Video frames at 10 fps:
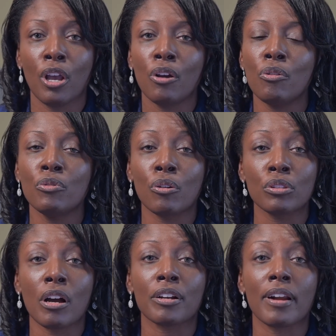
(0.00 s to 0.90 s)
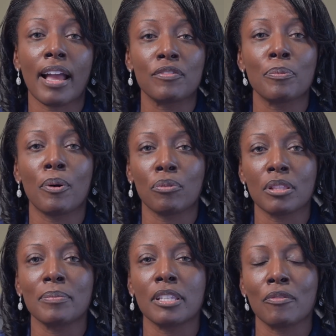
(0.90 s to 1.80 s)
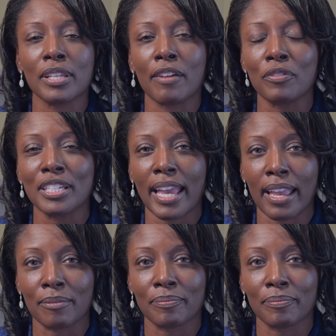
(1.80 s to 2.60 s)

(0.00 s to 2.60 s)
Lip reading: who no longer have to poke themselves every day.